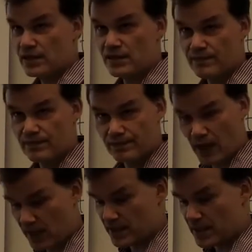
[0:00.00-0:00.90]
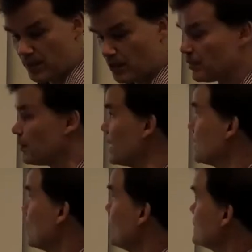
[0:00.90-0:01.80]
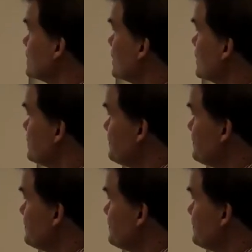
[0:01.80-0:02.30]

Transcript: it's highly suboptimal at lower level.